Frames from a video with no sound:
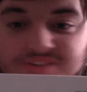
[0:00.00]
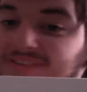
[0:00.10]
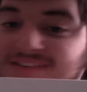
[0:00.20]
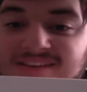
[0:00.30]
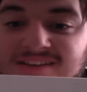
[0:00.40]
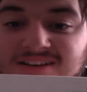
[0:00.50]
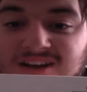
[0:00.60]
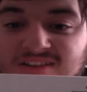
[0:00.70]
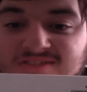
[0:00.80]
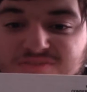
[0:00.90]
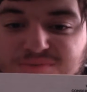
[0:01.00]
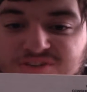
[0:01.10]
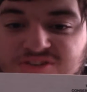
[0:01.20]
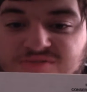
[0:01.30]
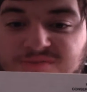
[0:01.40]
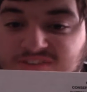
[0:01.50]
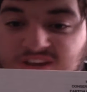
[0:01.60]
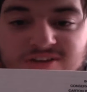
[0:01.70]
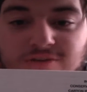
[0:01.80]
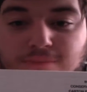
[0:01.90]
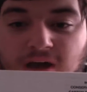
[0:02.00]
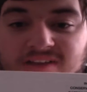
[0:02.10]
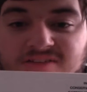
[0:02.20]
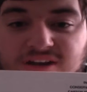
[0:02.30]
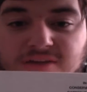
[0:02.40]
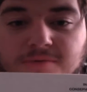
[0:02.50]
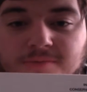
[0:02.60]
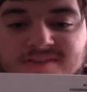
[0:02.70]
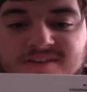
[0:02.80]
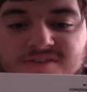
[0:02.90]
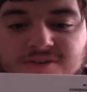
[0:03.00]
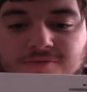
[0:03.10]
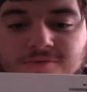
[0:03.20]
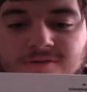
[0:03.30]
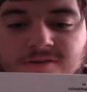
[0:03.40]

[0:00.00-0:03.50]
this inner carton is produced from recycled biodegradable material.